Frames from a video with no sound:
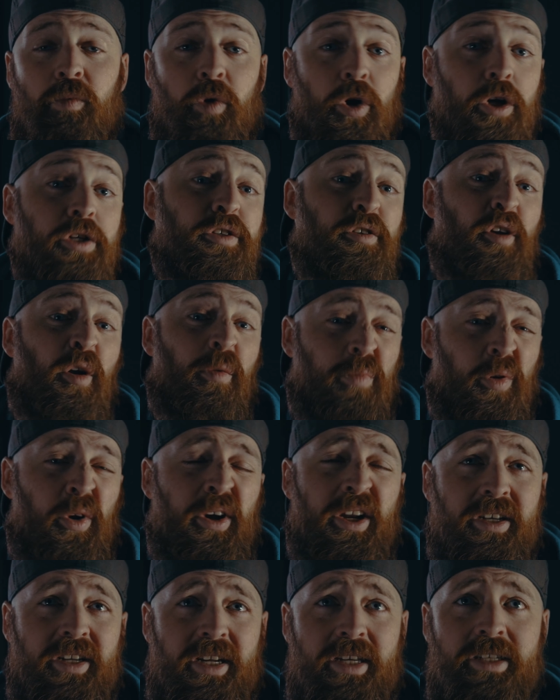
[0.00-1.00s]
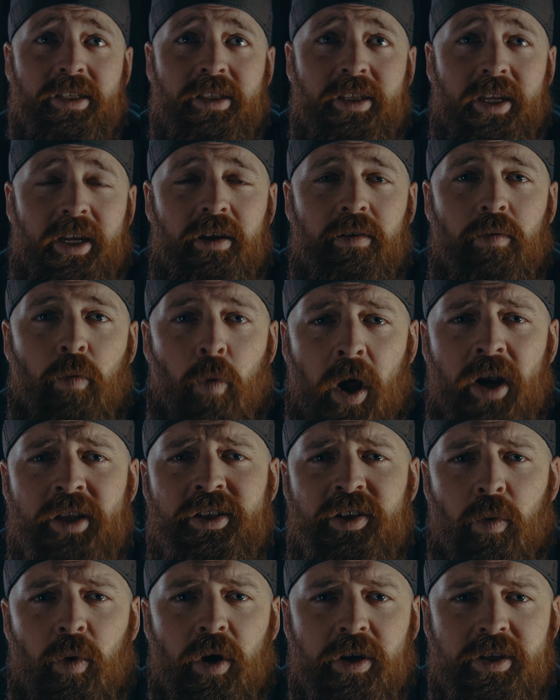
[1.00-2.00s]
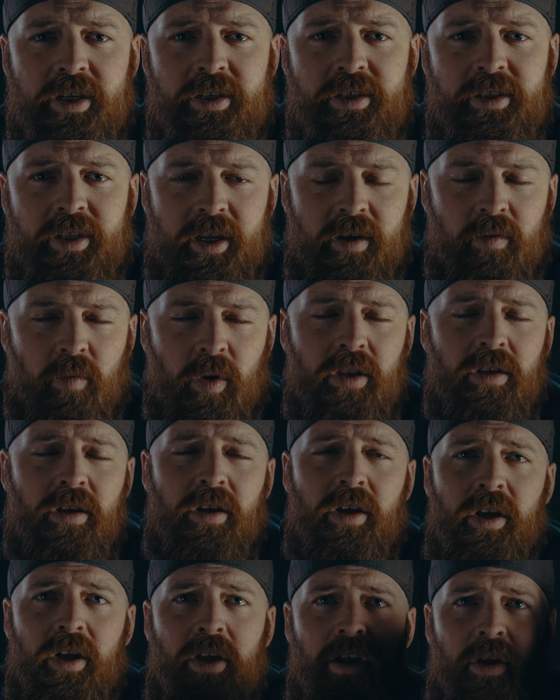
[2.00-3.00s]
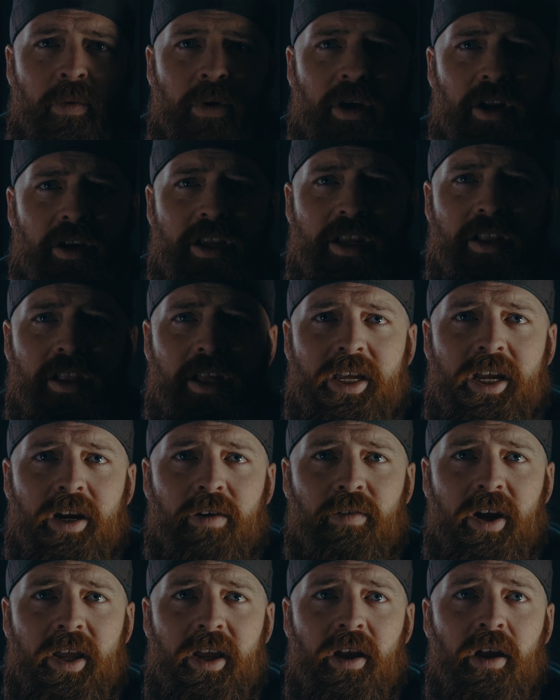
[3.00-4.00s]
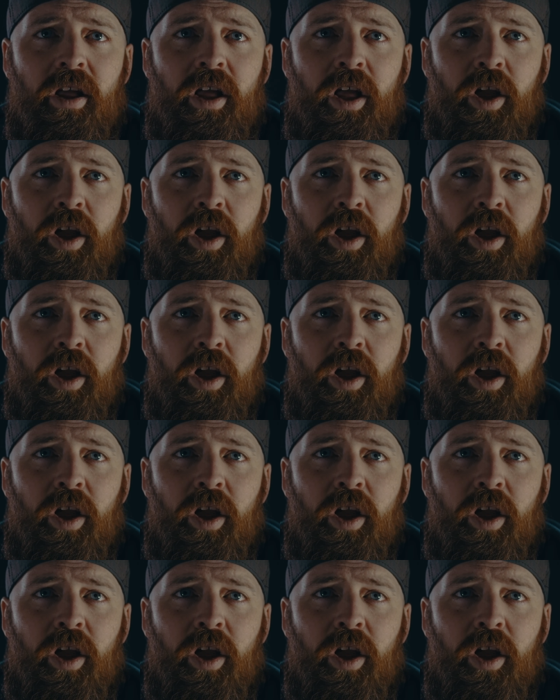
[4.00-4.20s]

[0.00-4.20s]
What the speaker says: works pretty decently. Why does it work decently? Well, we got a key light here, right?